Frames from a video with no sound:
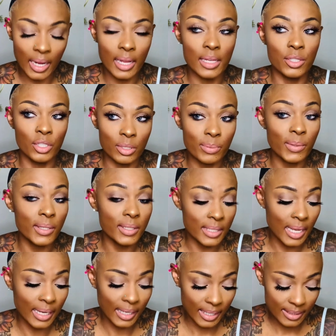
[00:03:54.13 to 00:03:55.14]
just because
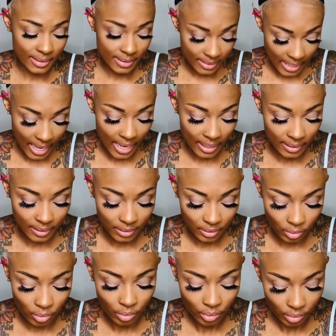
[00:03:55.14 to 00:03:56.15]
I can't style it,
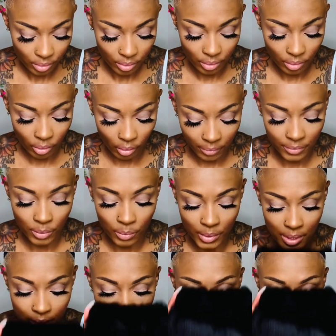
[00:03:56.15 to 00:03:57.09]
or if the wig